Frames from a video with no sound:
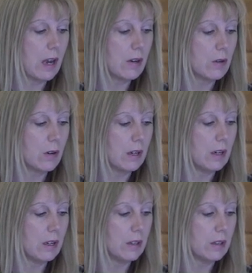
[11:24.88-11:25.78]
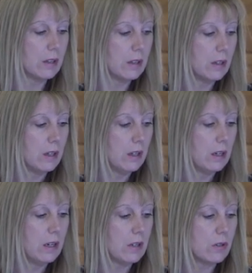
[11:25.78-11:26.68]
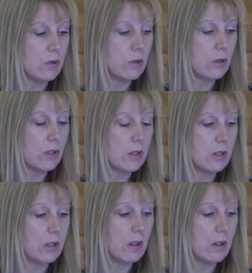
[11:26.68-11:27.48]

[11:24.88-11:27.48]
category here is nutrition.